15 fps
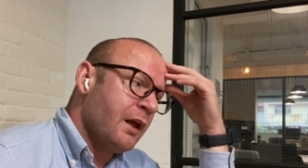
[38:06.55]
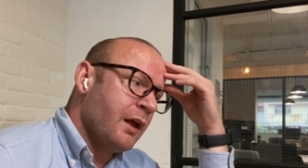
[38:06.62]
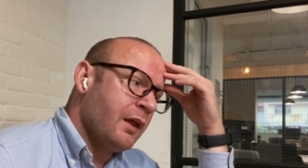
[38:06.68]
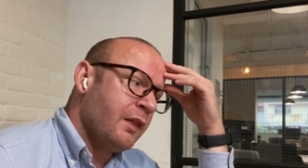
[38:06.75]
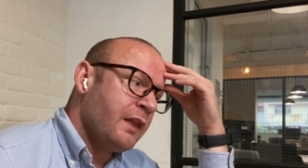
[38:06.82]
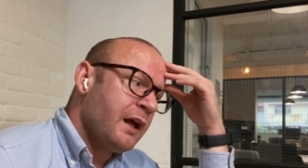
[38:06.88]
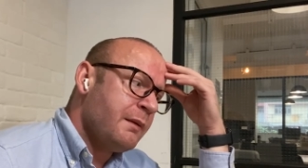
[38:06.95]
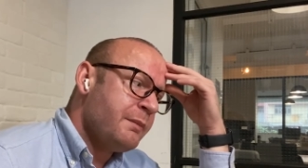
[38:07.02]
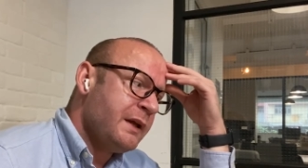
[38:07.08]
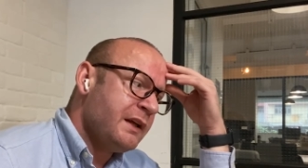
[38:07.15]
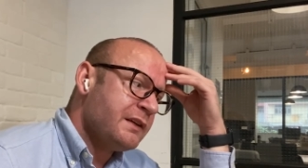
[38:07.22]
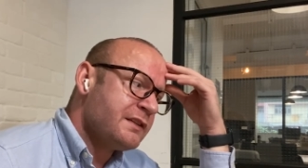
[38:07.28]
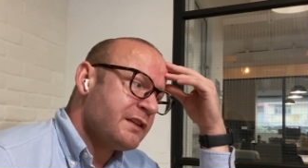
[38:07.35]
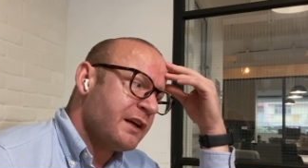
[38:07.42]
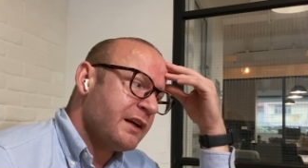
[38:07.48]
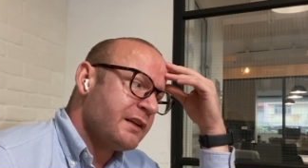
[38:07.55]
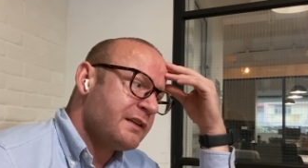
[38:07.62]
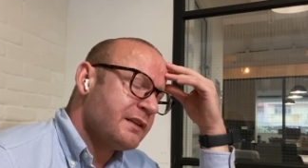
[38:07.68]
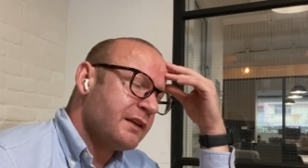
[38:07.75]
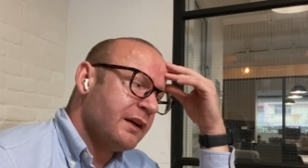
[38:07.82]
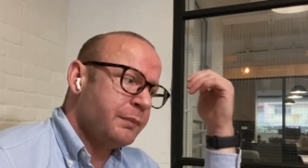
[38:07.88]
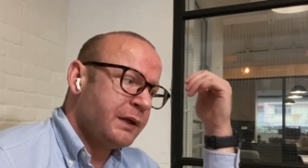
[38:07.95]
That being said,
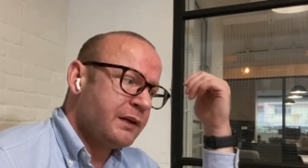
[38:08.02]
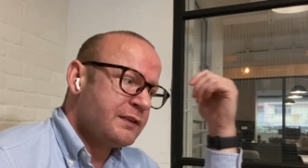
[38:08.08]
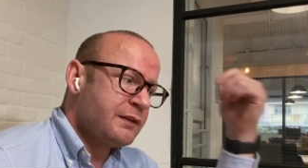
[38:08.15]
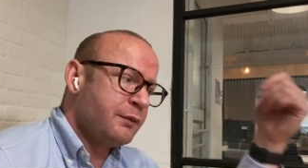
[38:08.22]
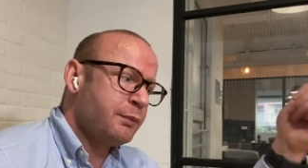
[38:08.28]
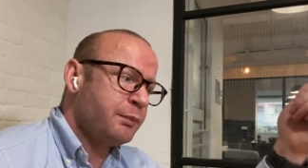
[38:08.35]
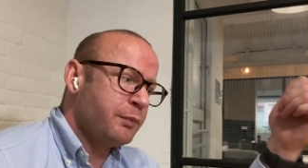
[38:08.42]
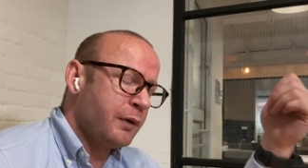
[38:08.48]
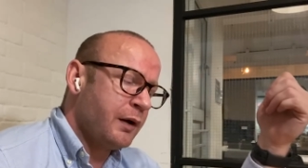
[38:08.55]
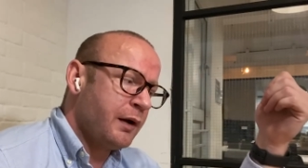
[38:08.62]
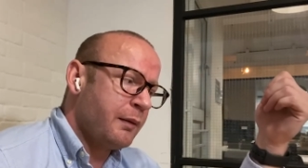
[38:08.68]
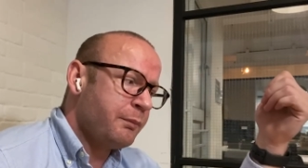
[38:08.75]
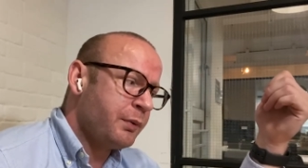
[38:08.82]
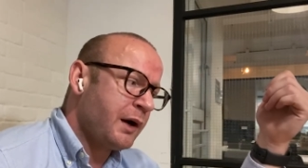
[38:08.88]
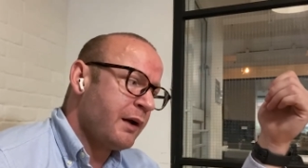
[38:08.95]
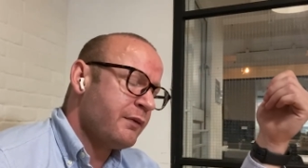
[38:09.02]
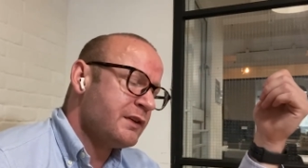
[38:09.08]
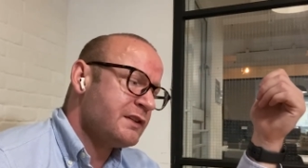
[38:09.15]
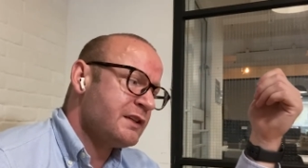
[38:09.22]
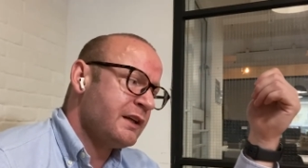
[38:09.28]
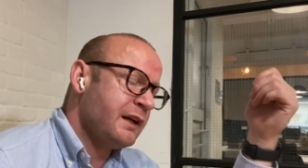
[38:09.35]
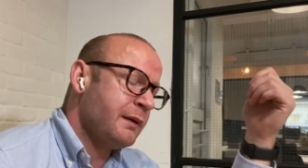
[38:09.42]
because of
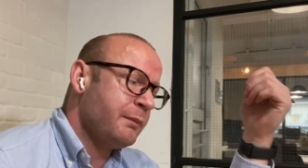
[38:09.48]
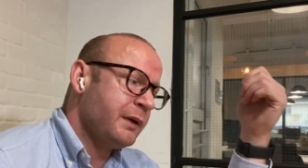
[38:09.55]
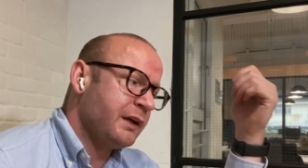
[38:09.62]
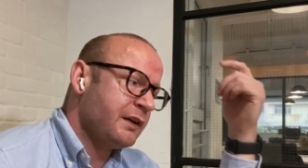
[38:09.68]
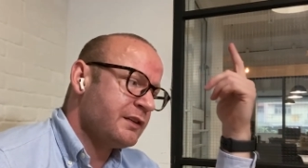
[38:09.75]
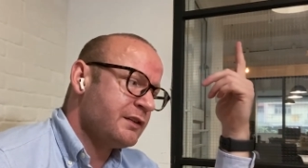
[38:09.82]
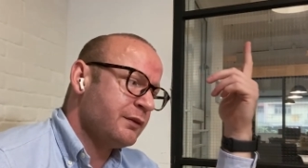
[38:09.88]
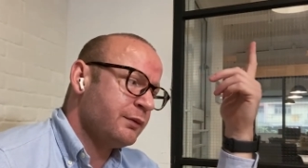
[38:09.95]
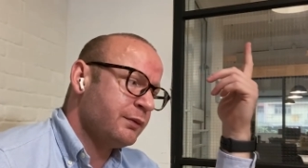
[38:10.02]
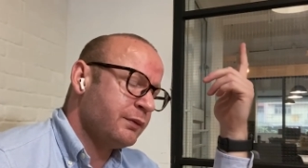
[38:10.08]
privacy, because of